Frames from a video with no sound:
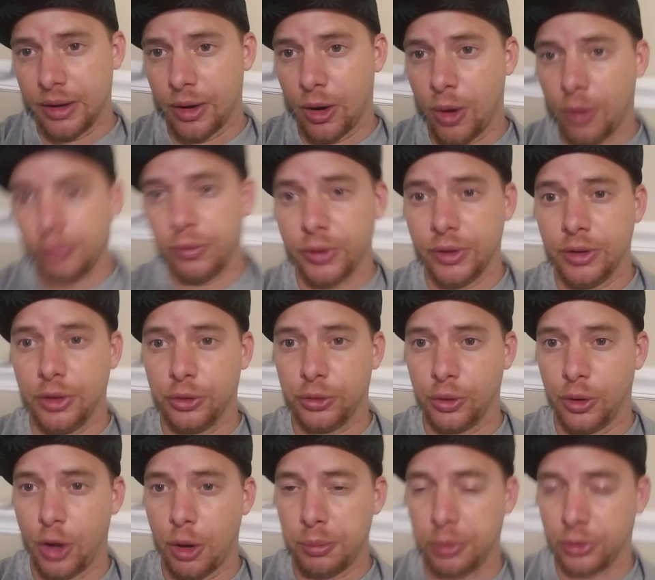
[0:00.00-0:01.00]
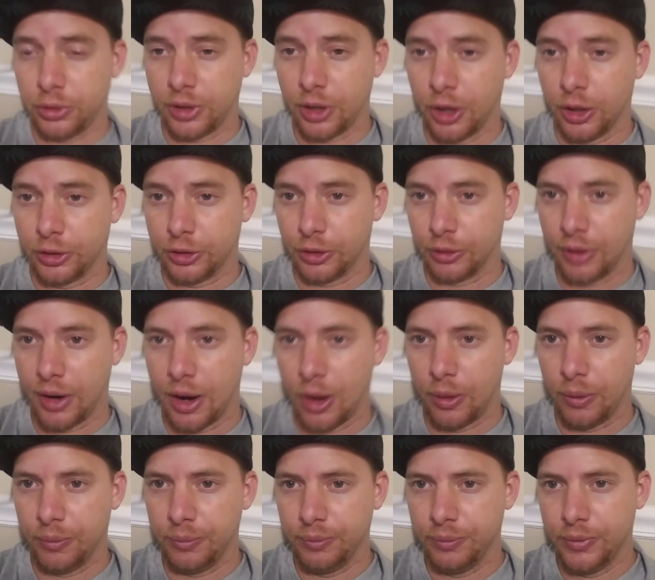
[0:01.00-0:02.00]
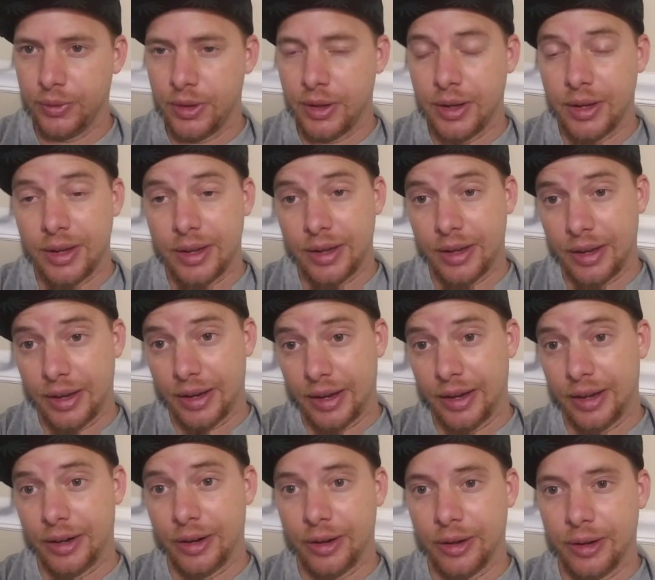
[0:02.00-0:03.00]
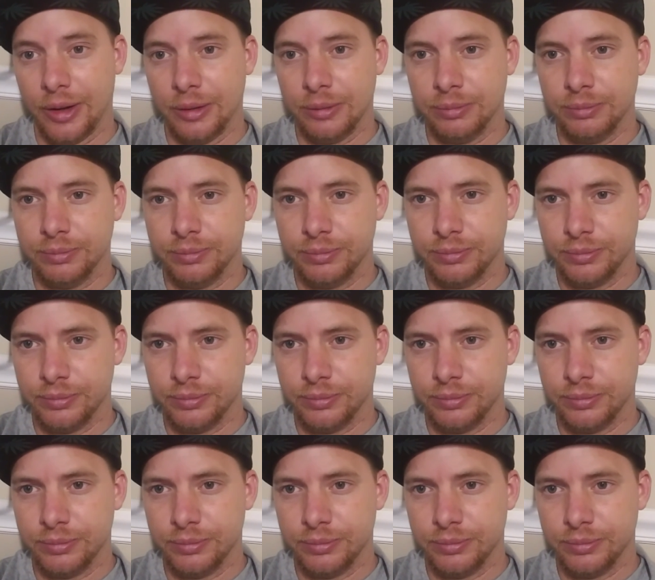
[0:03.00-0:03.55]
hopefully this will help his character out, and um,